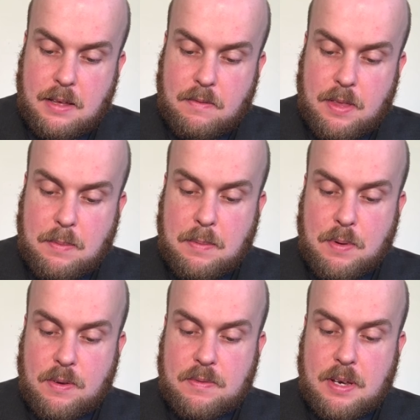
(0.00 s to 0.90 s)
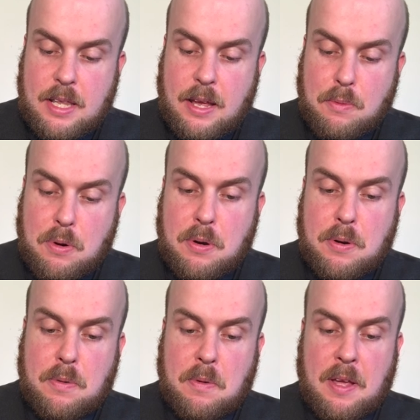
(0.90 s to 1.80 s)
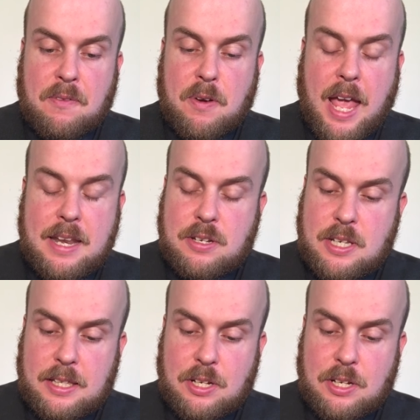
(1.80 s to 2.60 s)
they were, if we hadn't done the